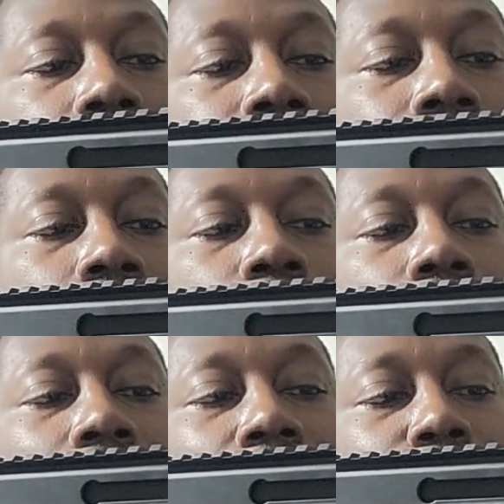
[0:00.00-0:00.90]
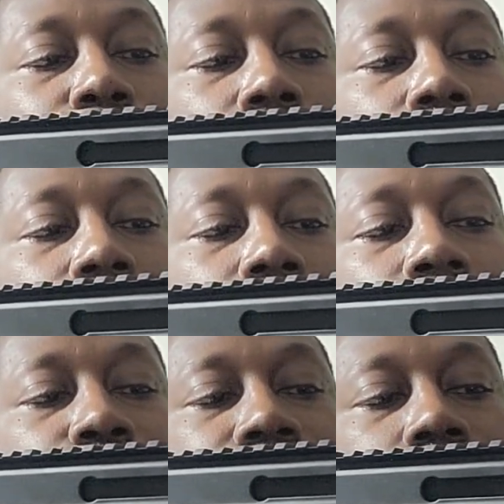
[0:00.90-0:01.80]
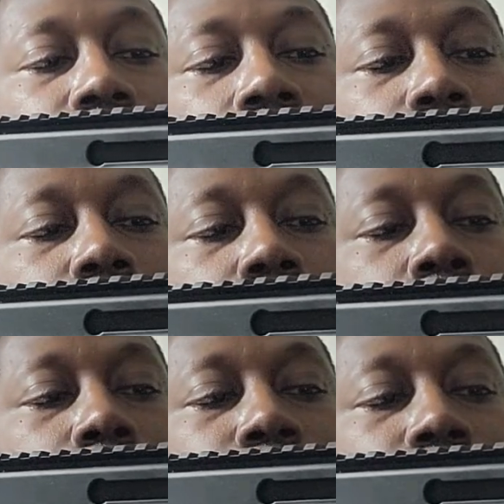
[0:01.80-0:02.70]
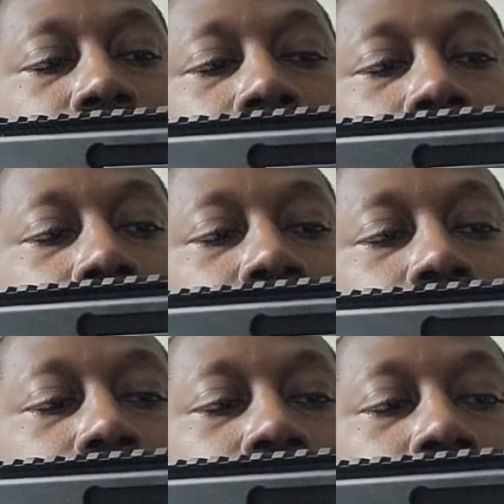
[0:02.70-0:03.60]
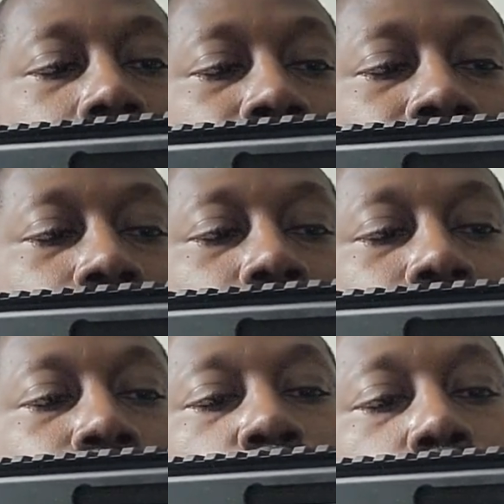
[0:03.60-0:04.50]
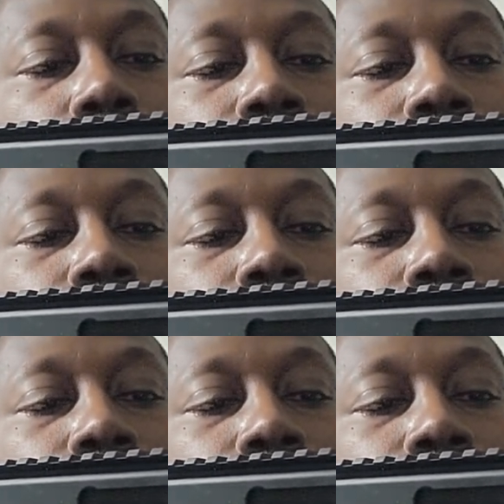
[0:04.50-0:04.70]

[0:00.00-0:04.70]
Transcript: Now a lot of pistol caliber carbine, they're gonna come in with more